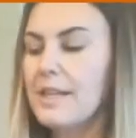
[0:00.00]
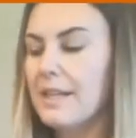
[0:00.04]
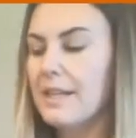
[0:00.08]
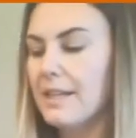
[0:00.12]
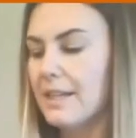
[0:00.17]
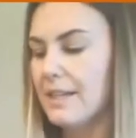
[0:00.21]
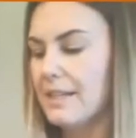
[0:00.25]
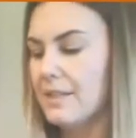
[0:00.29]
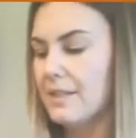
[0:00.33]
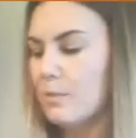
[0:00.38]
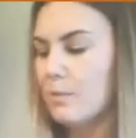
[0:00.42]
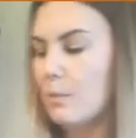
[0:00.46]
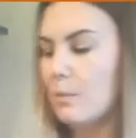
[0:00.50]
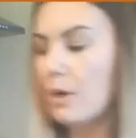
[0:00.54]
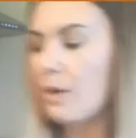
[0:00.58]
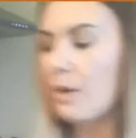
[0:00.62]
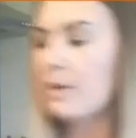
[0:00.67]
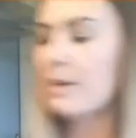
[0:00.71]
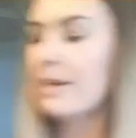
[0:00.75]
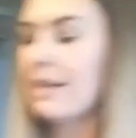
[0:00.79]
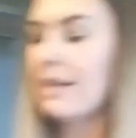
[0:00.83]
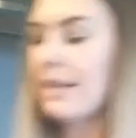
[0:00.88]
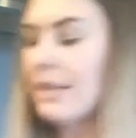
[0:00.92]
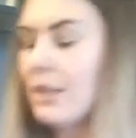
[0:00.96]
And what I would like
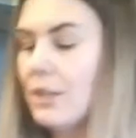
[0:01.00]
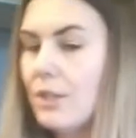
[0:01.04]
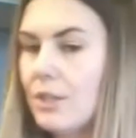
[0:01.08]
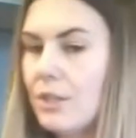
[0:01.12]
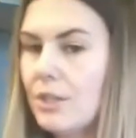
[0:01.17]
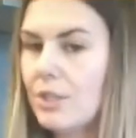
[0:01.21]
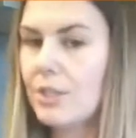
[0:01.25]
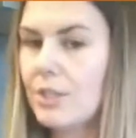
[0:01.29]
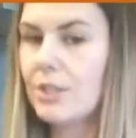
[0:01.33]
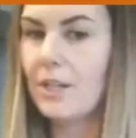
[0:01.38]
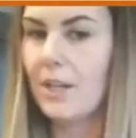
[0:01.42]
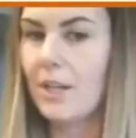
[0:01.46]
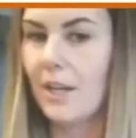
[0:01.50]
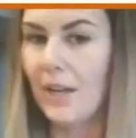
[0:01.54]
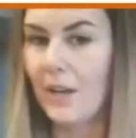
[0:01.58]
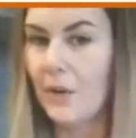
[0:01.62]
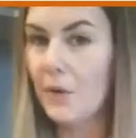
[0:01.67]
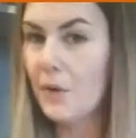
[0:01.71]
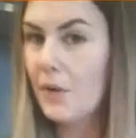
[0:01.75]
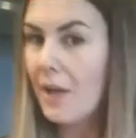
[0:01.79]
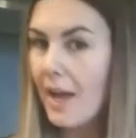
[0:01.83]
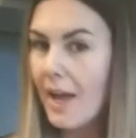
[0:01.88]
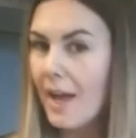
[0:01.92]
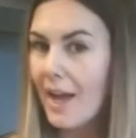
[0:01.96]
you to do
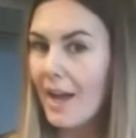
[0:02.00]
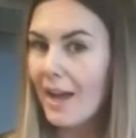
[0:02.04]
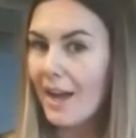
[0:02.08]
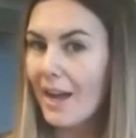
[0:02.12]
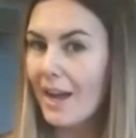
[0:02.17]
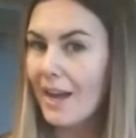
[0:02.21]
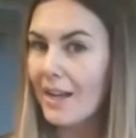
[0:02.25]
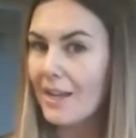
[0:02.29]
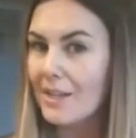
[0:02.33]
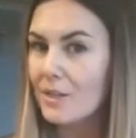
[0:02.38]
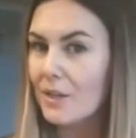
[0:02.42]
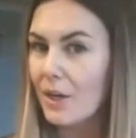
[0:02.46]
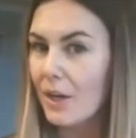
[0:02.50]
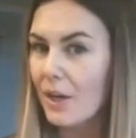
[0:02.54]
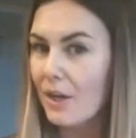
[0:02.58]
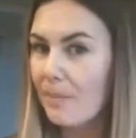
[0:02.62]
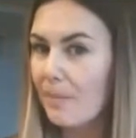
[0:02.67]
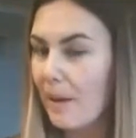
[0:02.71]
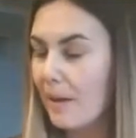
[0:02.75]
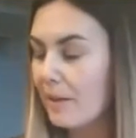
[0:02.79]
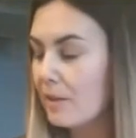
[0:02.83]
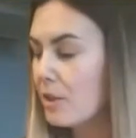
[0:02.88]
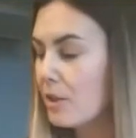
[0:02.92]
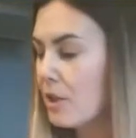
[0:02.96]
is go back to
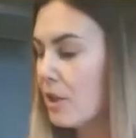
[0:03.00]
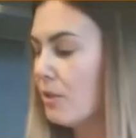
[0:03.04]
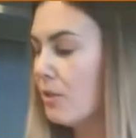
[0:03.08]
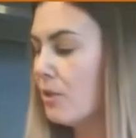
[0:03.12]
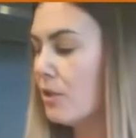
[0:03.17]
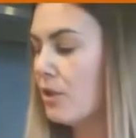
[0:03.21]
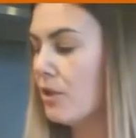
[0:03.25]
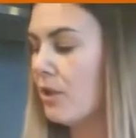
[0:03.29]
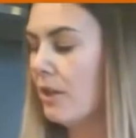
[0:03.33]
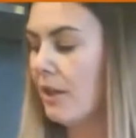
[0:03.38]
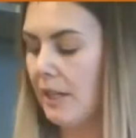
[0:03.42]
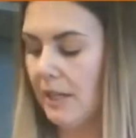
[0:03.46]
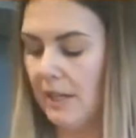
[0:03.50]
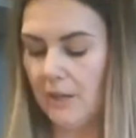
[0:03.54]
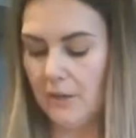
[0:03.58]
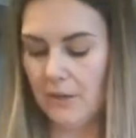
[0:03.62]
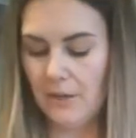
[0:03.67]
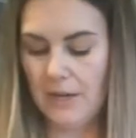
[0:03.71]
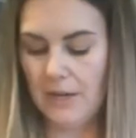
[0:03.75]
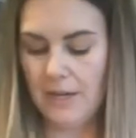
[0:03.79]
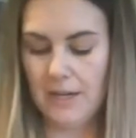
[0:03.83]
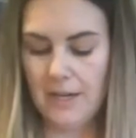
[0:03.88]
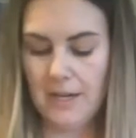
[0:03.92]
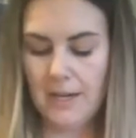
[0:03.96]
your dry
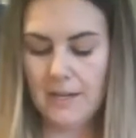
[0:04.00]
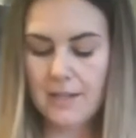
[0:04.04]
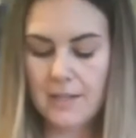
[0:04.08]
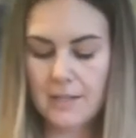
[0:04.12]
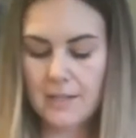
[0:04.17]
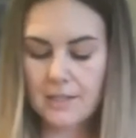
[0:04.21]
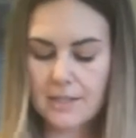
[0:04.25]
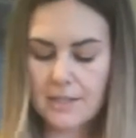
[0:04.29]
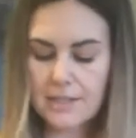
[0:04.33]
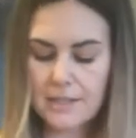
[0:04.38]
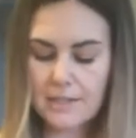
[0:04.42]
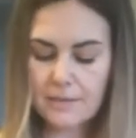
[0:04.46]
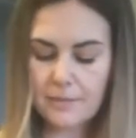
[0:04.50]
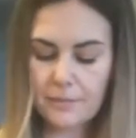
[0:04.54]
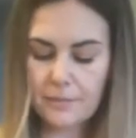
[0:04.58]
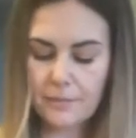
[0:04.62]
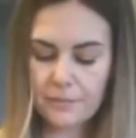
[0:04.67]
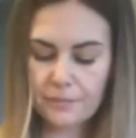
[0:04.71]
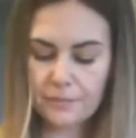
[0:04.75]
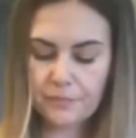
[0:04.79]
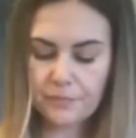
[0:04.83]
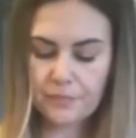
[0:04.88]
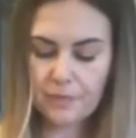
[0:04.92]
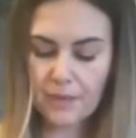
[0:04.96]
ingredients.
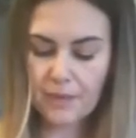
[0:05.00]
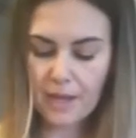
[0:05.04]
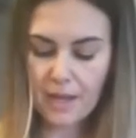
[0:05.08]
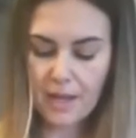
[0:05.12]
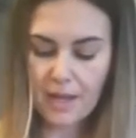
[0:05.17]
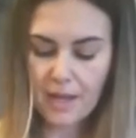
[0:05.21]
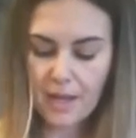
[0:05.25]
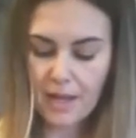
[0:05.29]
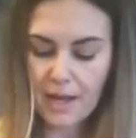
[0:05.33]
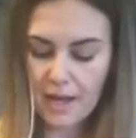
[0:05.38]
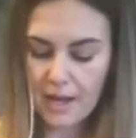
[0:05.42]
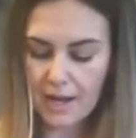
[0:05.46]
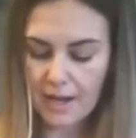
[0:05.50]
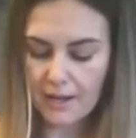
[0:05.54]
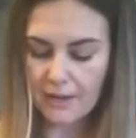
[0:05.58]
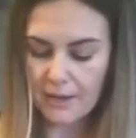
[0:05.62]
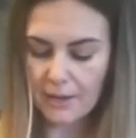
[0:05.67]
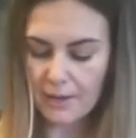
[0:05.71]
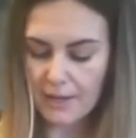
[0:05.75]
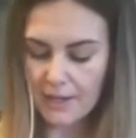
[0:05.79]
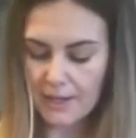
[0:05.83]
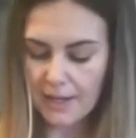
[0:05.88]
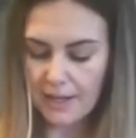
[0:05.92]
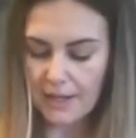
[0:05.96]
And I'd
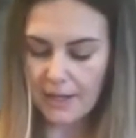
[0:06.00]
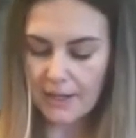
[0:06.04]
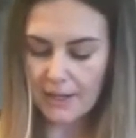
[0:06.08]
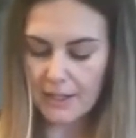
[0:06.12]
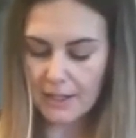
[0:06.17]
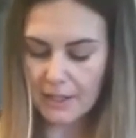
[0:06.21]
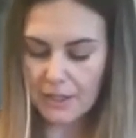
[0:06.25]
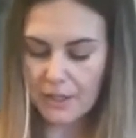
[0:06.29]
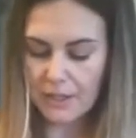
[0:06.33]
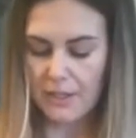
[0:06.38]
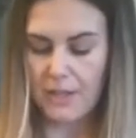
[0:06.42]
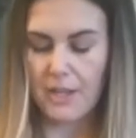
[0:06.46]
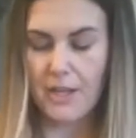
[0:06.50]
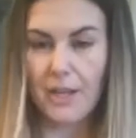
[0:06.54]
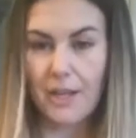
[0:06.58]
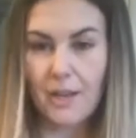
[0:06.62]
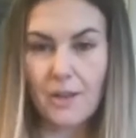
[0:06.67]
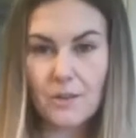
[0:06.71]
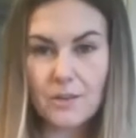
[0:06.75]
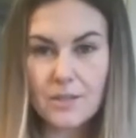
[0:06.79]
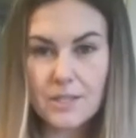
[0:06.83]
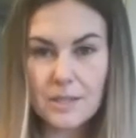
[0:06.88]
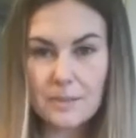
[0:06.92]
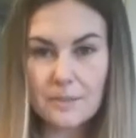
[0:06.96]
like you to
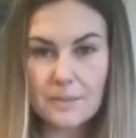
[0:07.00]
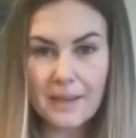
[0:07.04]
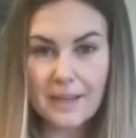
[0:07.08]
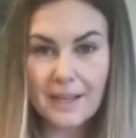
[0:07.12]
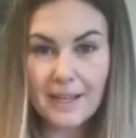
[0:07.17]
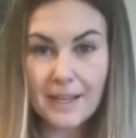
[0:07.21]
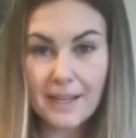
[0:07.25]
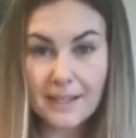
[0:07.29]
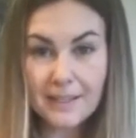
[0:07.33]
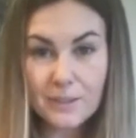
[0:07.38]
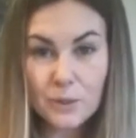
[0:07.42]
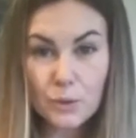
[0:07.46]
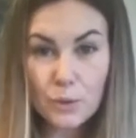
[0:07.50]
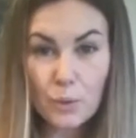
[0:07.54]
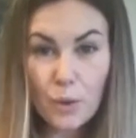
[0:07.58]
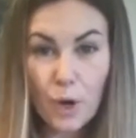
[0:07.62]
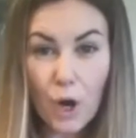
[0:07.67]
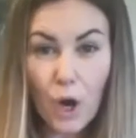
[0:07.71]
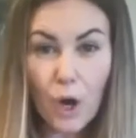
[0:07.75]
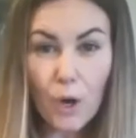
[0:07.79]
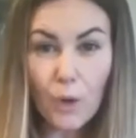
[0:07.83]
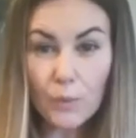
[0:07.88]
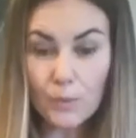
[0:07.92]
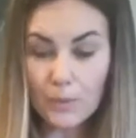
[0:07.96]
make a little hole
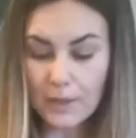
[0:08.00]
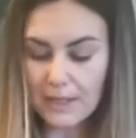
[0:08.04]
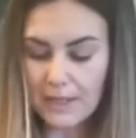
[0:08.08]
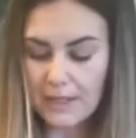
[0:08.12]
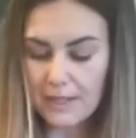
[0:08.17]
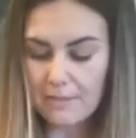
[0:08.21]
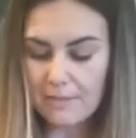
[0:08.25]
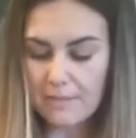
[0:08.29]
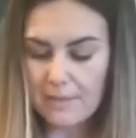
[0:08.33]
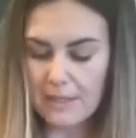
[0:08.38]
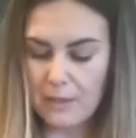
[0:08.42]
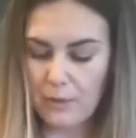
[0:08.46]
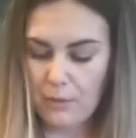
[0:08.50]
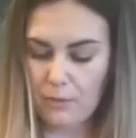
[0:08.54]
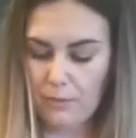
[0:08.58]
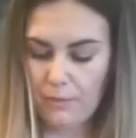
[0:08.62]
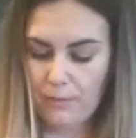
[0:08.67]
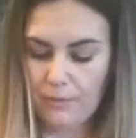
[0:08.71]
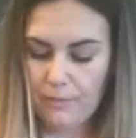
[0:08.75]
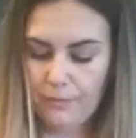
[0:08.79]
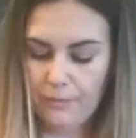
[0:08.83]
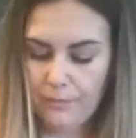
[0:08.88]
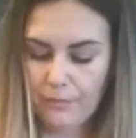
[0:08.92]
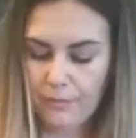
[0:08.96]
in the middle,
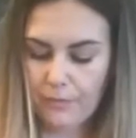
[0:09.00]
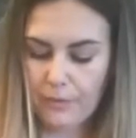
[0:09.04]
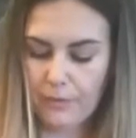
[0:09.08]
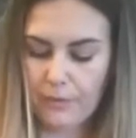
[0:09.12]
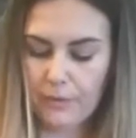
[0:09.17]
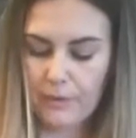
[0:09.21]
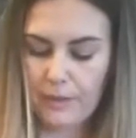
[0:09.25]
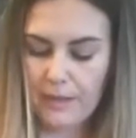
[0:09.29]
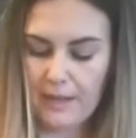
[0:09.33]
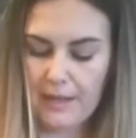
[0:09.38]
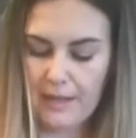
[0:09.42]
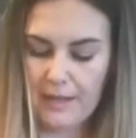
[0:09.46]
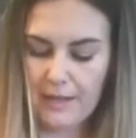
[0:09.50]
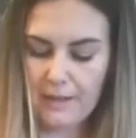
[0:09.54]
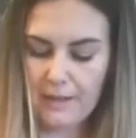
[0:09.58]
okay?